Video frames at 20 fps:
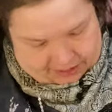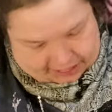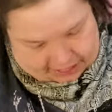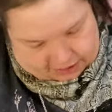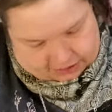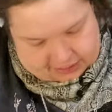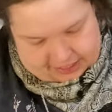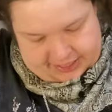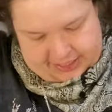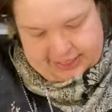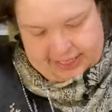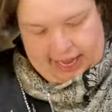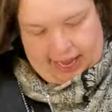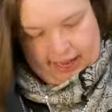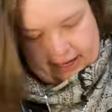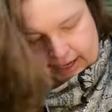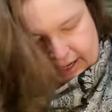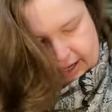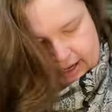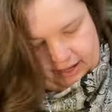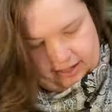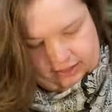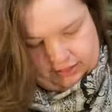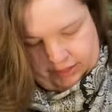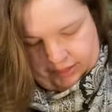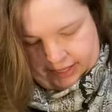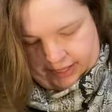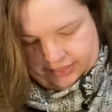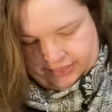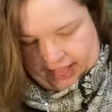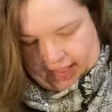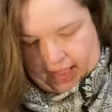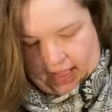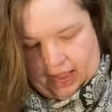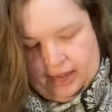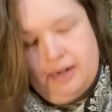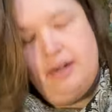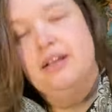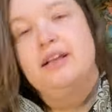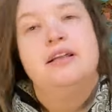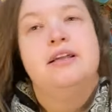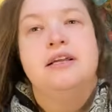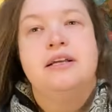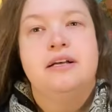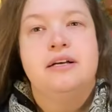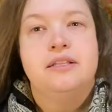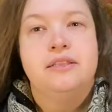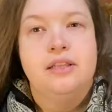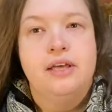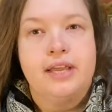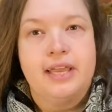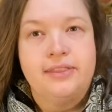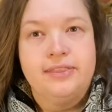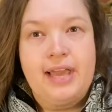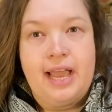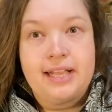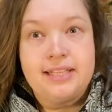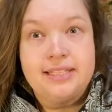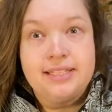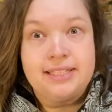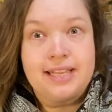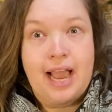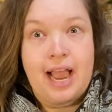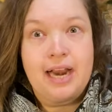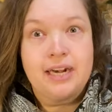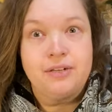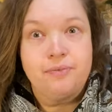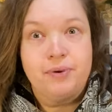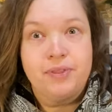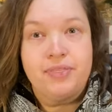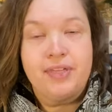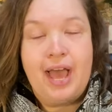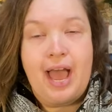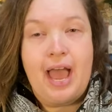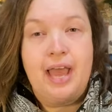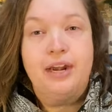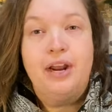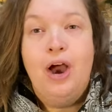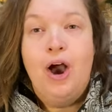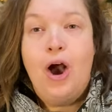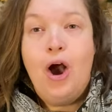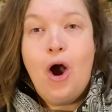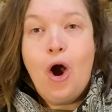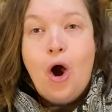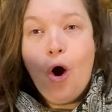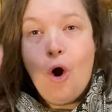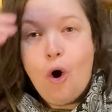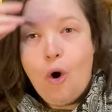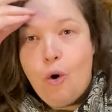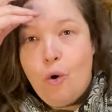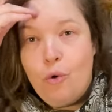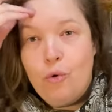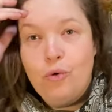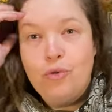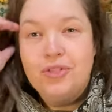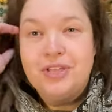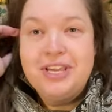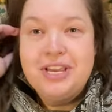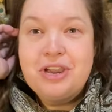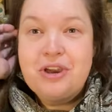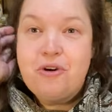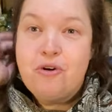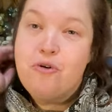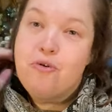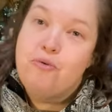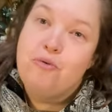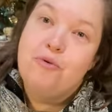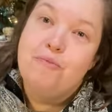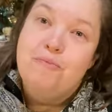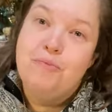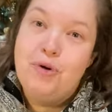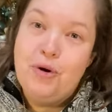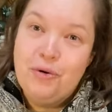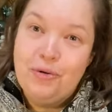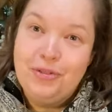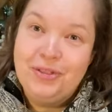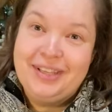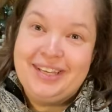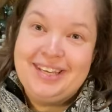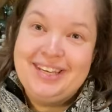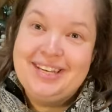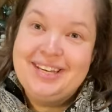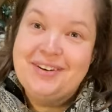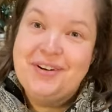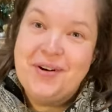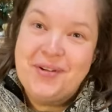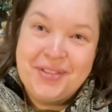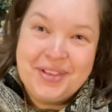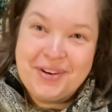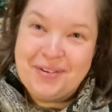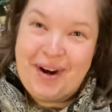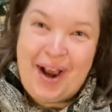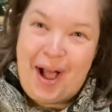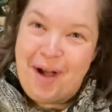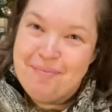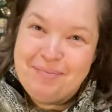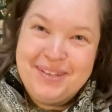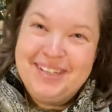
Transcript: necklace stacking? Look at that. Look at that stacked with that. Holy crumoly Holy crap.